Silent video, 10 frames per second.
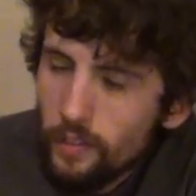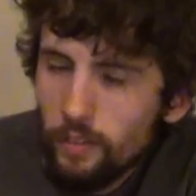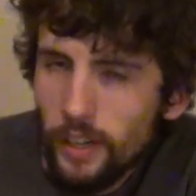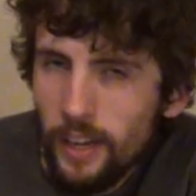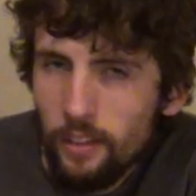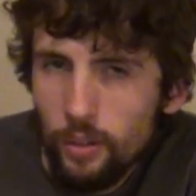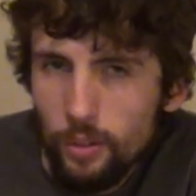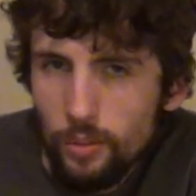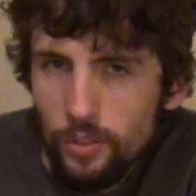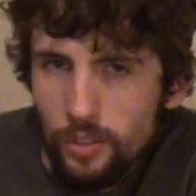Have you ever had
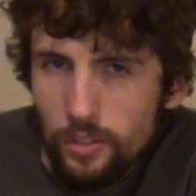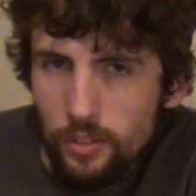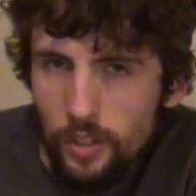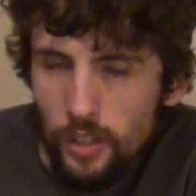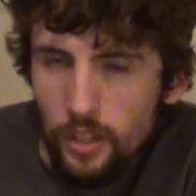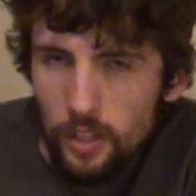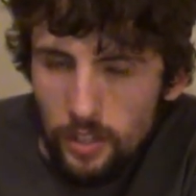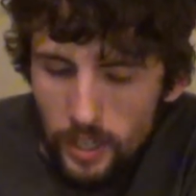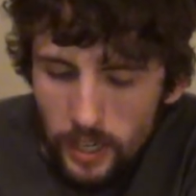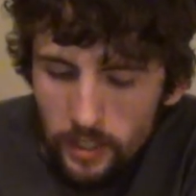those
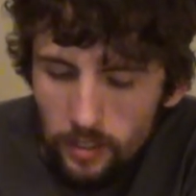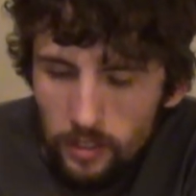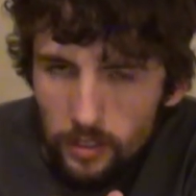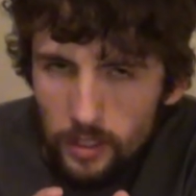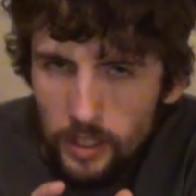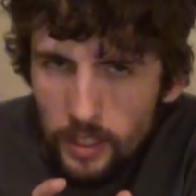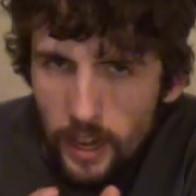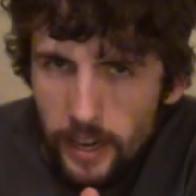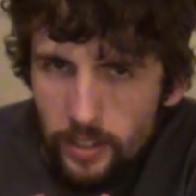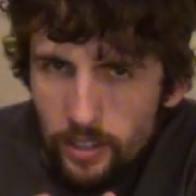tiny little uh,
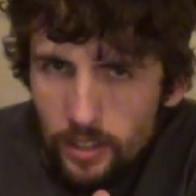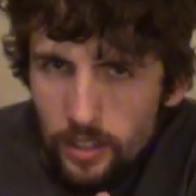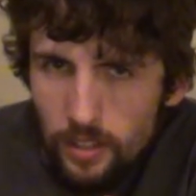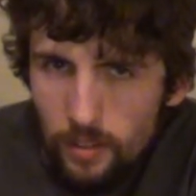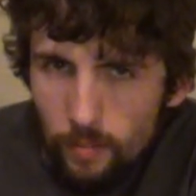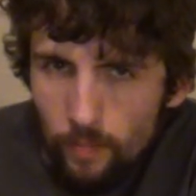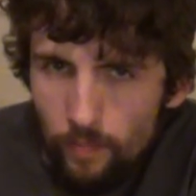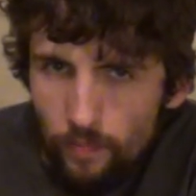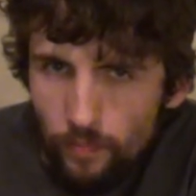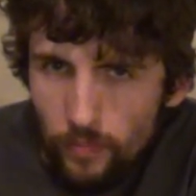Hi-C
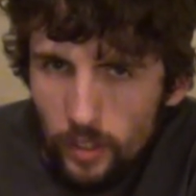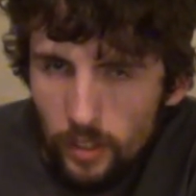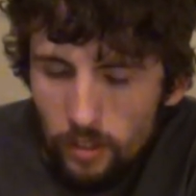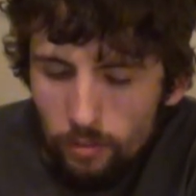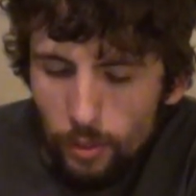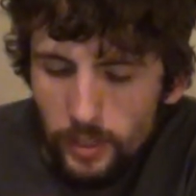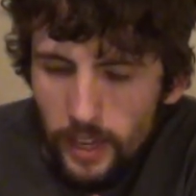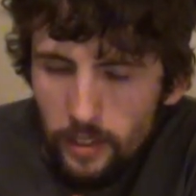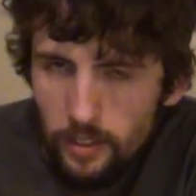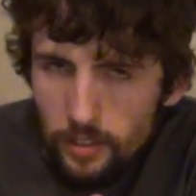fruit
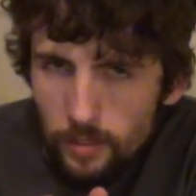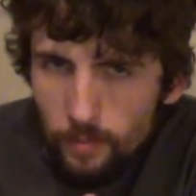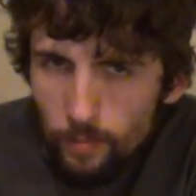candies?